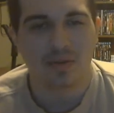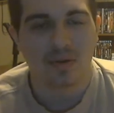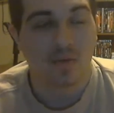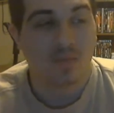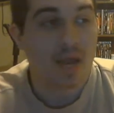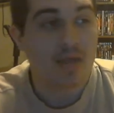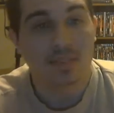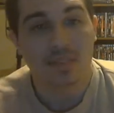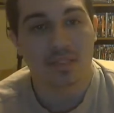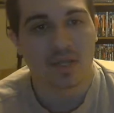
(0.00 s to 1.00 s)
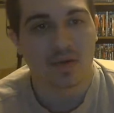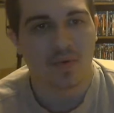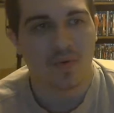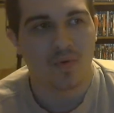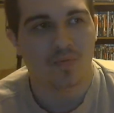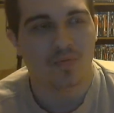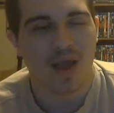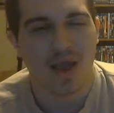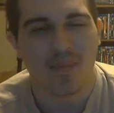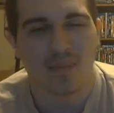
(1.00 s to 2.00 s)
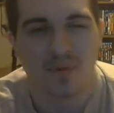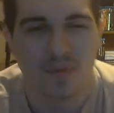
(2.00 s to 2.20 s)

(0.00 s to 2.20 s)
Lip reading: you know, 90s in general time where